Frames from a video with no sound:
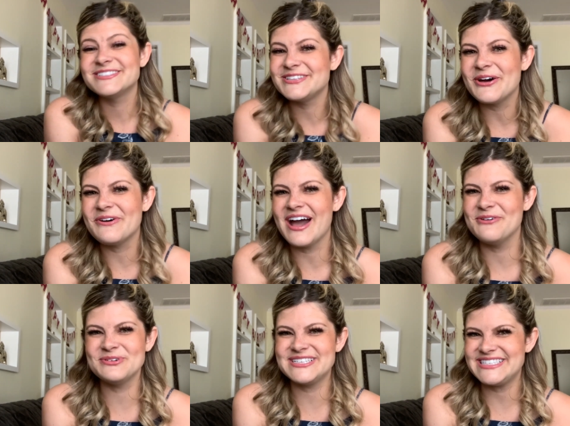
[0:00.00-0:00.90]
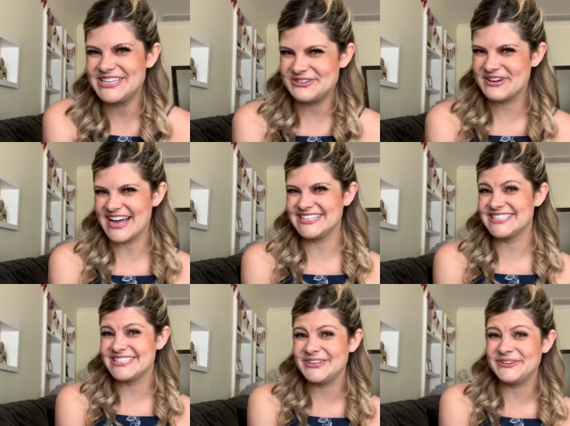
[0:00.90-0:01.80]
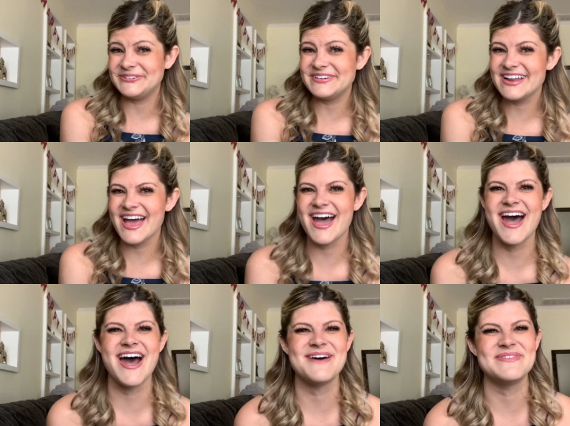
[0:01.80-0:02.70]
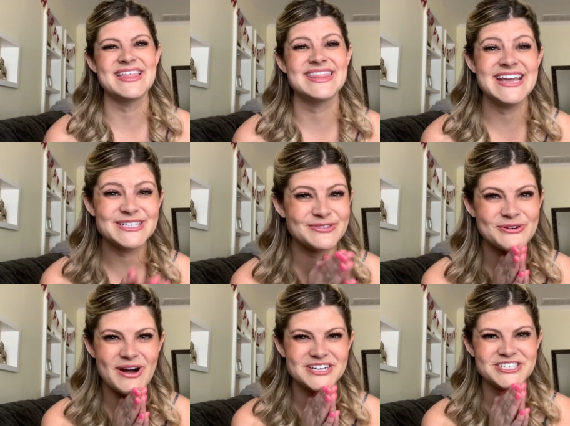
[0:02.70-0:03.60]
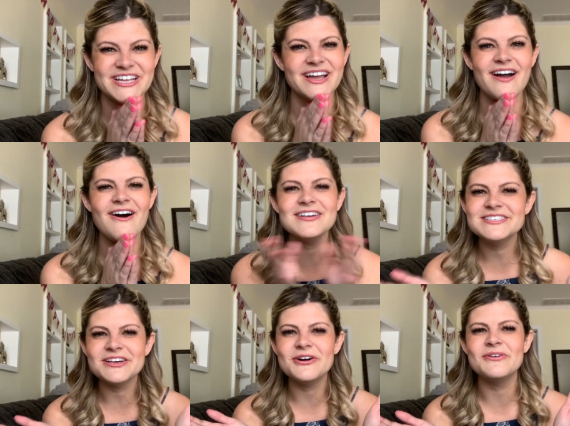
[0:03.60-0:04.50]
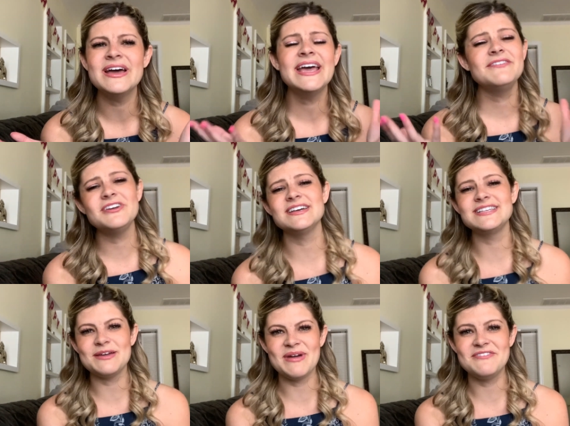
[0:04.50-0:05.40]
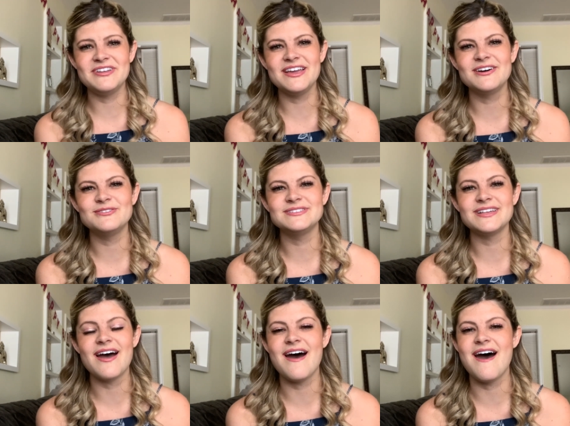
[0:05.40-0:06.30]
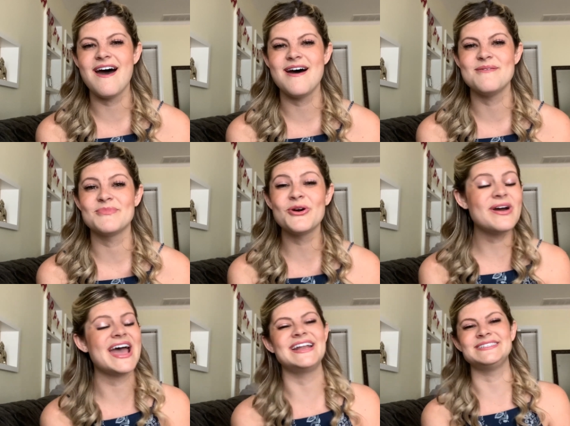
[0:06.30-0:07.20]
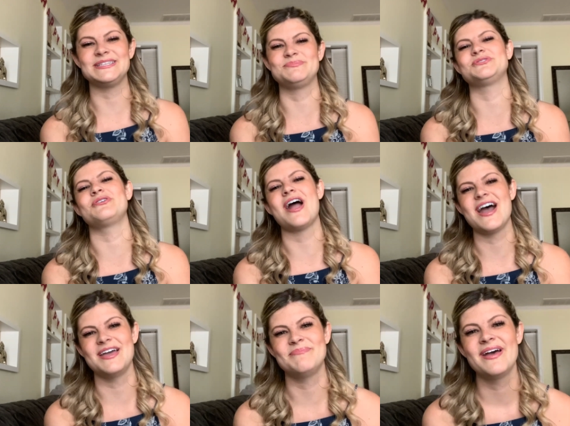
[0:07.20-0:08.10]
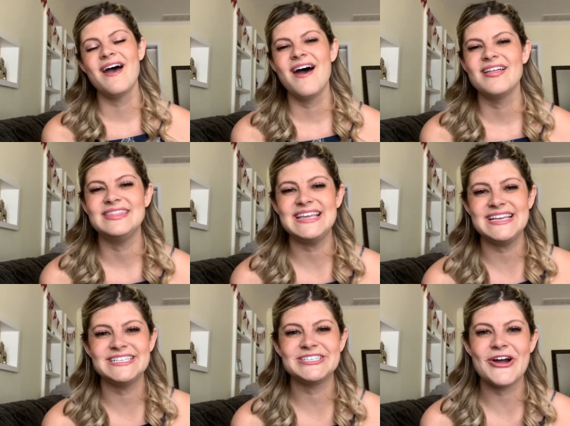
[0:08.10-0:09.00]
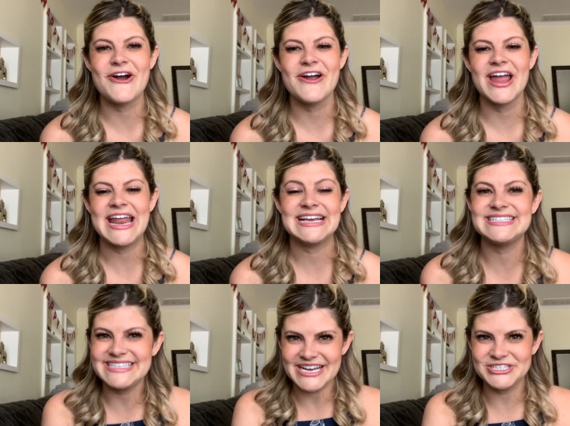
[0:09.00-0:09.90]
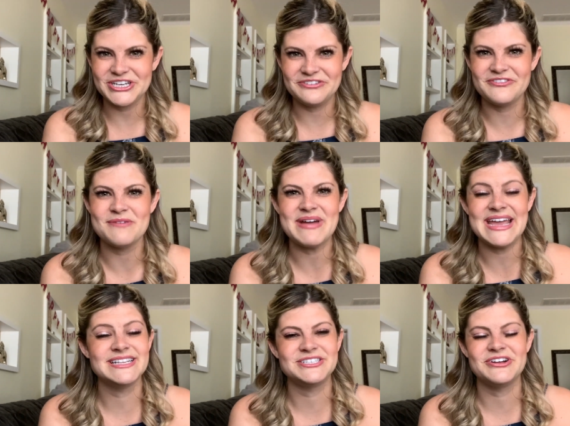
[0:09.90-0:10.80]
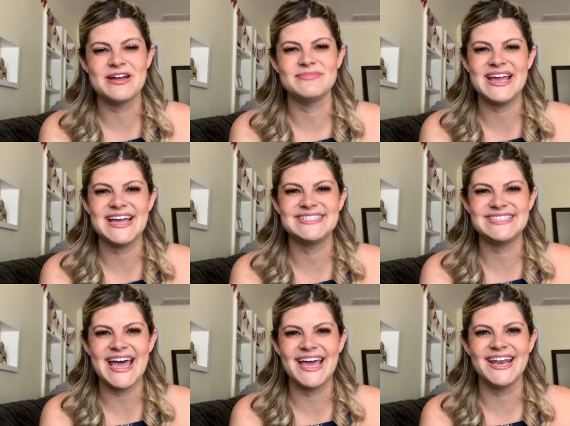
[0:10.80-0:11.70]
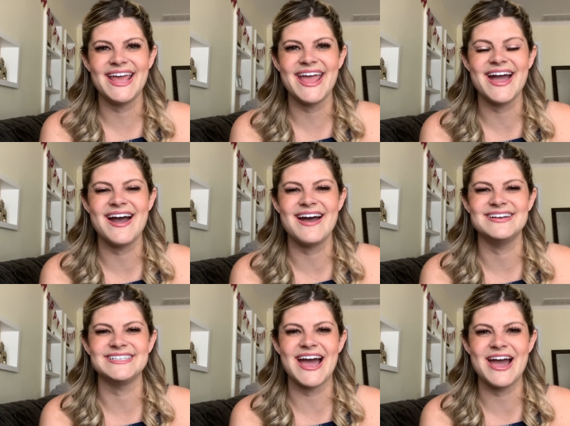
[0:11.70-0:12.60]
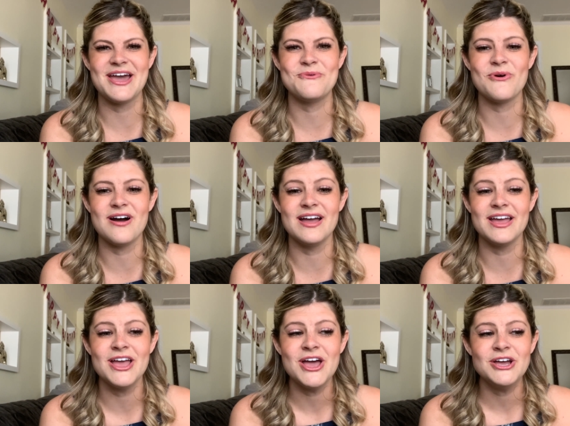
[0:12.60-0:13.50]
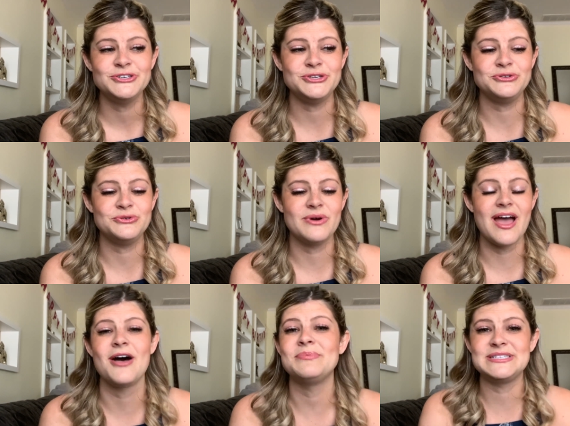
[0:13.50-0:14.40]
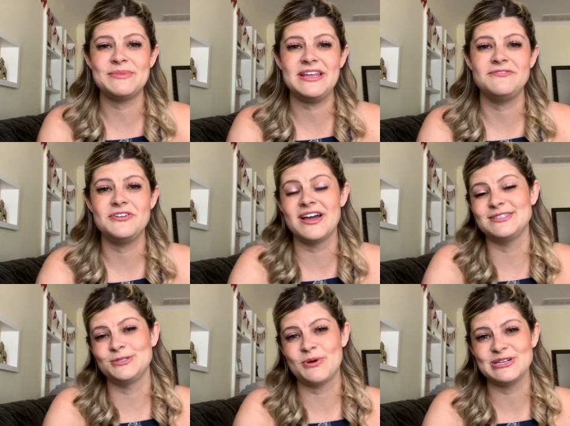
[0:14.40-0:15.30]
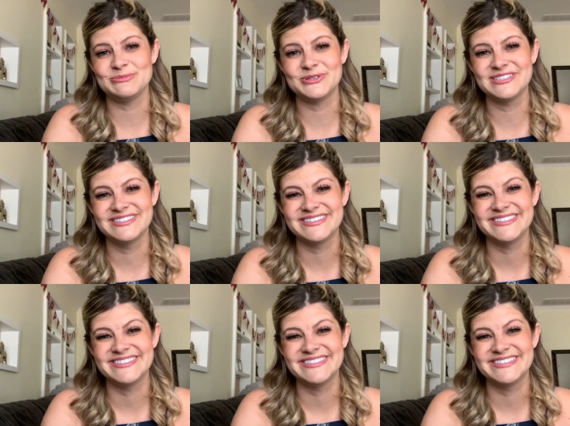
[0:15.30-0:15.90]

So I will see you guys soon. Um, thanks for watching. Also, if you guys like my videos, um, go ahead and subscribe. These are an extension from my Instagram, like I said, and I want to help as many of you guys as possible.